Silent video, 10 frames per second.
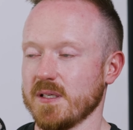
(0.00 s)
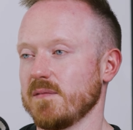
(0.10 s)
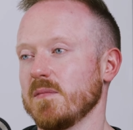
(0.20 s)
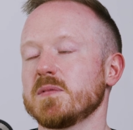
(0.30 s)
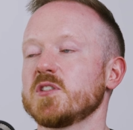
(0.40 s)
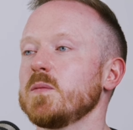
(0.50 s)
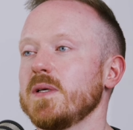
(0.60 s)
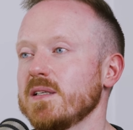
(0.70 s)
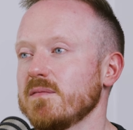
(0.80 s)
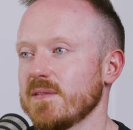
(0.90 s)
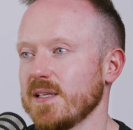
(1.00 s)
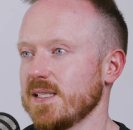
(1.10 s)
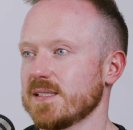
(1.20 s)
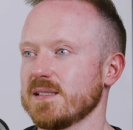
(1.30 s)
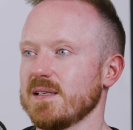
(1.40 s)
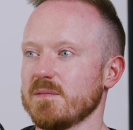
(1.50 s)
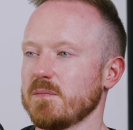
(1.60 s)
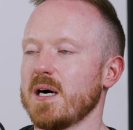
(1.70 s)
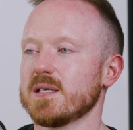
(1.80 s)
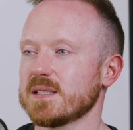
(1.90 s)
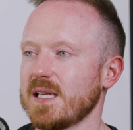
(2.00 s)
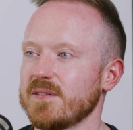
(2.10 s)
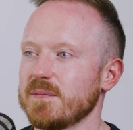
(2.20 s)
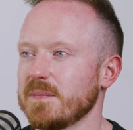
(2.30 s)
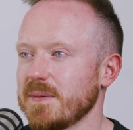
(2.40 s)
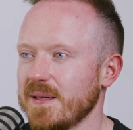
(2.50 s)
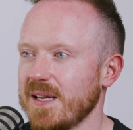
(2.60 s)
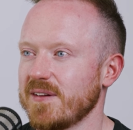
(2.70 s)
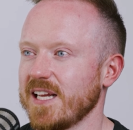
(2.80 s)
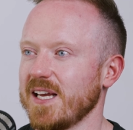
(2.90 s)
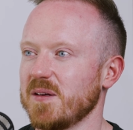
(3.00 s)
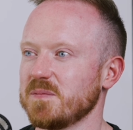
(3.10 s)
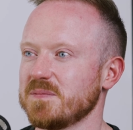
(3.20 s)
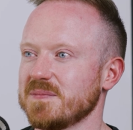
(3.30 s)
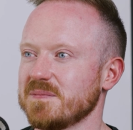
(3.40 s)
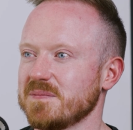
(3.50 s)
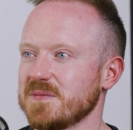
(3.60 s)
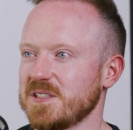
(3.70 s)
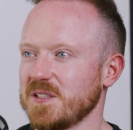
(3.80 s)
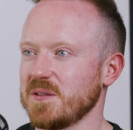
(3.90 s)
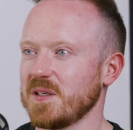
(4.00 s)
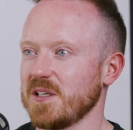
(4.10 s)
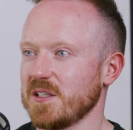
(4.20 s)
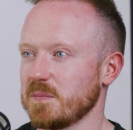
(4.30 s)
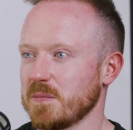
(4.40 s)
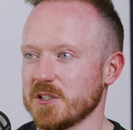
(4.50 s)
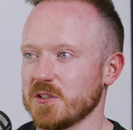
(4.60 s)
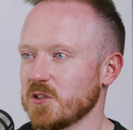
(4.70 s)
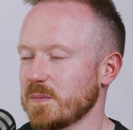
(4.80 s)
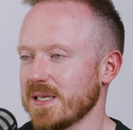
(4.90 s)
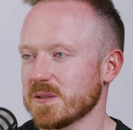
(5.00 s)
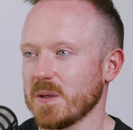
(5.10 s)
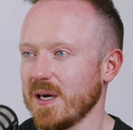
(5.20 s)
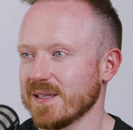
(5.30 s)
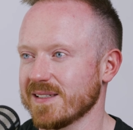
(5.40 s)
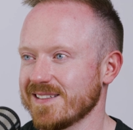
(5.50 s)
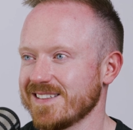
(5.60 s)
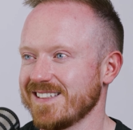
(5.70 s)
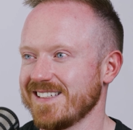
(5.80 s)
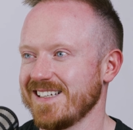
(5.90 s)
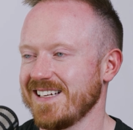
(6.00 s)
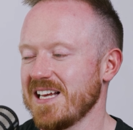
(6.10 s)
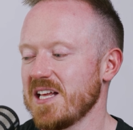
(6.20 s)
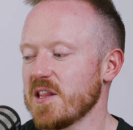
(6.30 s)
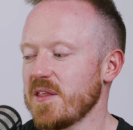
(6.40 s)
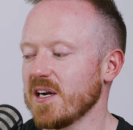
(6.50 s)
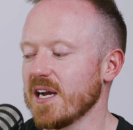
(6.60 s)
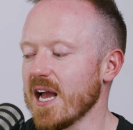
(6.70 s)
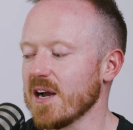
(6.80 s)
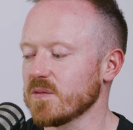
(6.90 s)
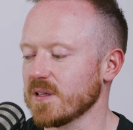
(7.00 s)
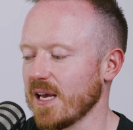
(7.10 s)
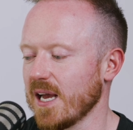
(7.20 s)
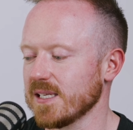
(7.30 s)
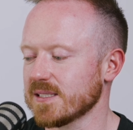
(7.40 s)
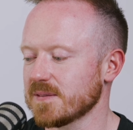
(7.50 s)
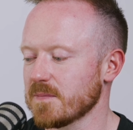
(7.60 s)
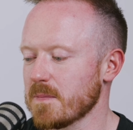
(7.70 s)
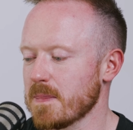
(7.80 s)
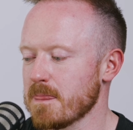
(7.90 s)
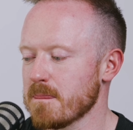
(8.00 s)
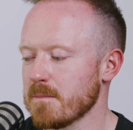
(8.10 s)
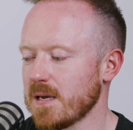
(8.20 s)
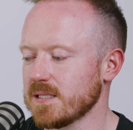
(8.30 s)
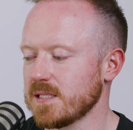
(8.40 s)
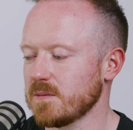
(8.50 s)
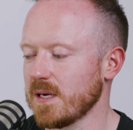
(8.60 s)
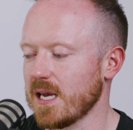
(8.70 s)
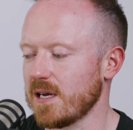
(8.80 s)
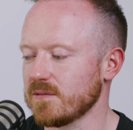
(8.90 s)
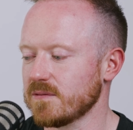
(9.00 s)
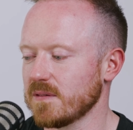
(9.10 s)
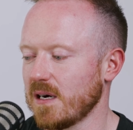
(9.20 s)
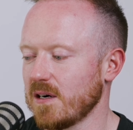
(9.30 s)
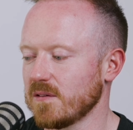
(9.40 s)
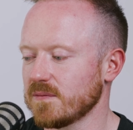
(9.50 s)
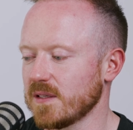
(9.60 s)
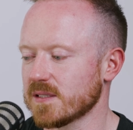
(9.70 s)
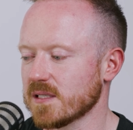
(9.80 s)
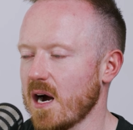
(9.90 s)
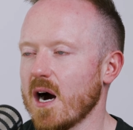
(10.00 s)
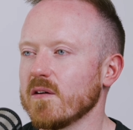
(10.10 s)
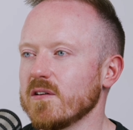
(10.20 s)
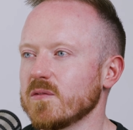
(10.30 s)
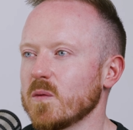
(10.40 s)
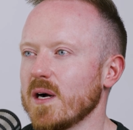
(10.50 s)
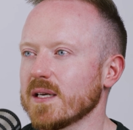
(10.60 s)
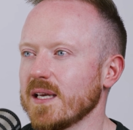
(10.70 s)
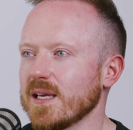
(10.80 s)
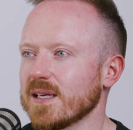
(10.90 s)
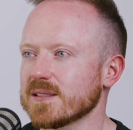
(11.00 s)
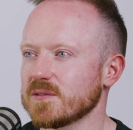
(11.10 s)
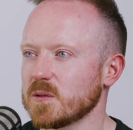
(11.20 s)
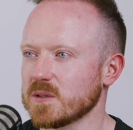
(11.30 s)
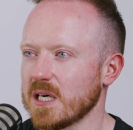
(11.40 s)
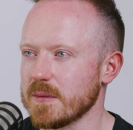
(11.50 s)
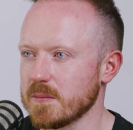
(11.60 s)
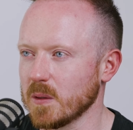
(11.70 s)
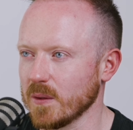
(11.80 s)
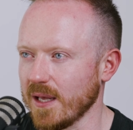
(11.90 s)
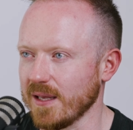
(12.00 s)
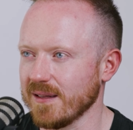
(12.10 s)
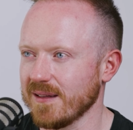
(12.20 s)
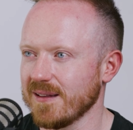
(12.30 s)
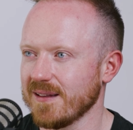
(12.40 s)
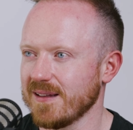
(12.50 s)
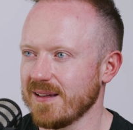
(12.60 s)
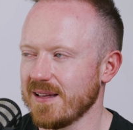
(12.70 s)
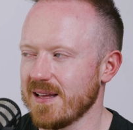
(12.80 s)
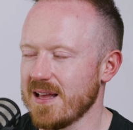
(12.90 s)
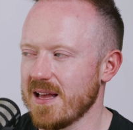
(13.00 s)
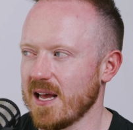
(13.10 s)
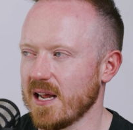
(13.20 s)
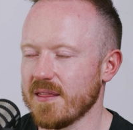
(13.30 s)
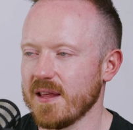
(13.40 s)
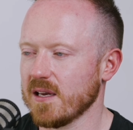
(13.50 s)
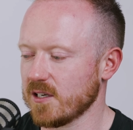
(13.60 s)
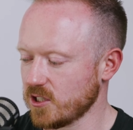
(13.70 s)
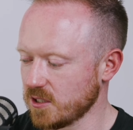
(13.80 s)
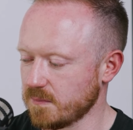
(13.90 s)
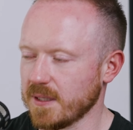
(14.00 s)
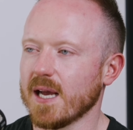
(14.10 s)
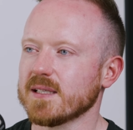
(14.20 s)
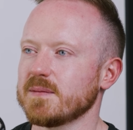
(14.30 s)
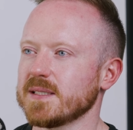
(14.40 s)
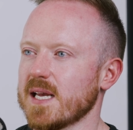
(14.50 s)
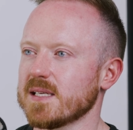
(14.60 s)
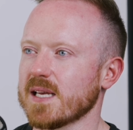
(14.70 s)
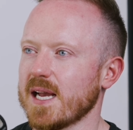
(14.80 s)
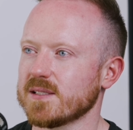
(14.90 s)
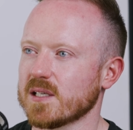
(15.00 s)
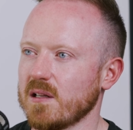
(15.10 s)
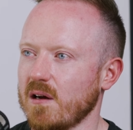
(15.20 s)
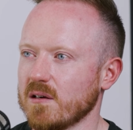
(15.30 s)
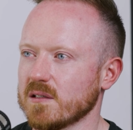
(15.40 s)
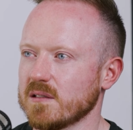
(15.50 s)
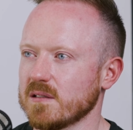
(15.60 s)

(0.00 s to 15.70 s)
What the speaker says: I'm assuming, is past 11 a.m. So you're going to produce your best work. The thing I have with that is I still have the scar of working as a full-time employee. And I think I should be at my desk at 8 o'clock,